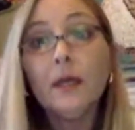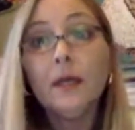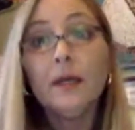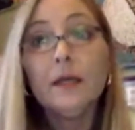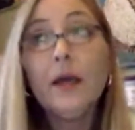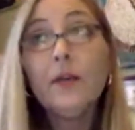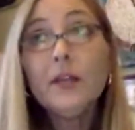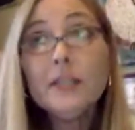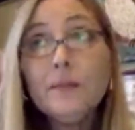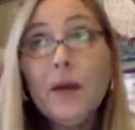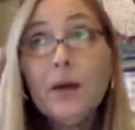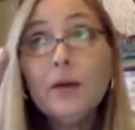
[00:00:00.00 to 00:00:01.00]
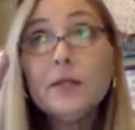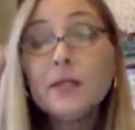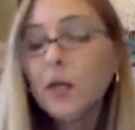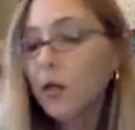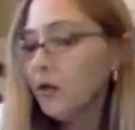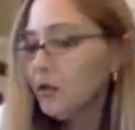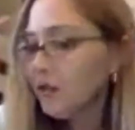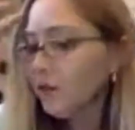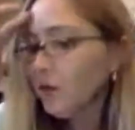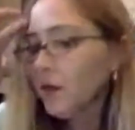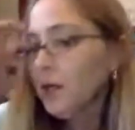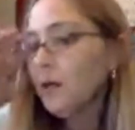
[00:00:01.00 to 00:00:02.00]
Now, this post goes
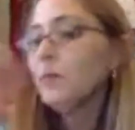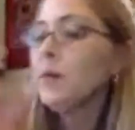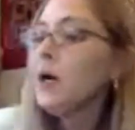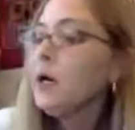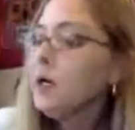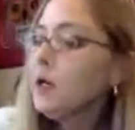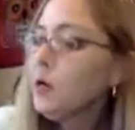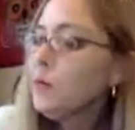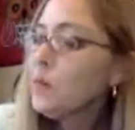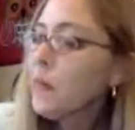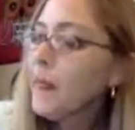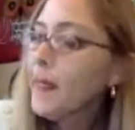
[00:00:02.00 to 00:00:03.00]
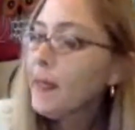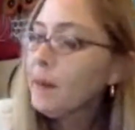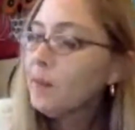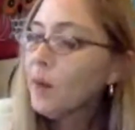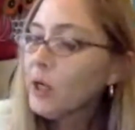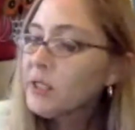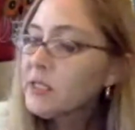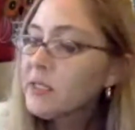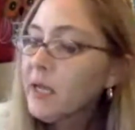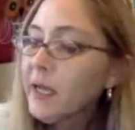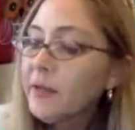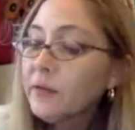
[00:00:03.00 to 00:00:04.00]
from um, March
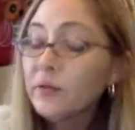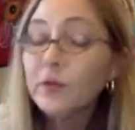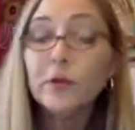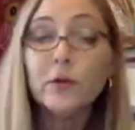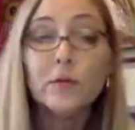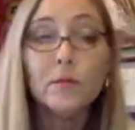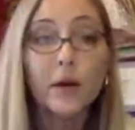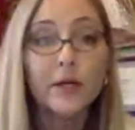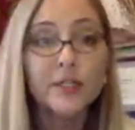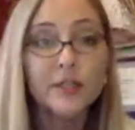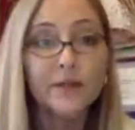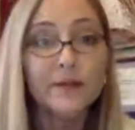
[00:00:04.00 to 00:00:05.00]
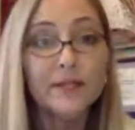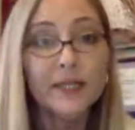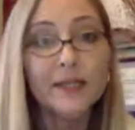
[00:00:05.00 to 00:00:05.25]
9th through March the 15th.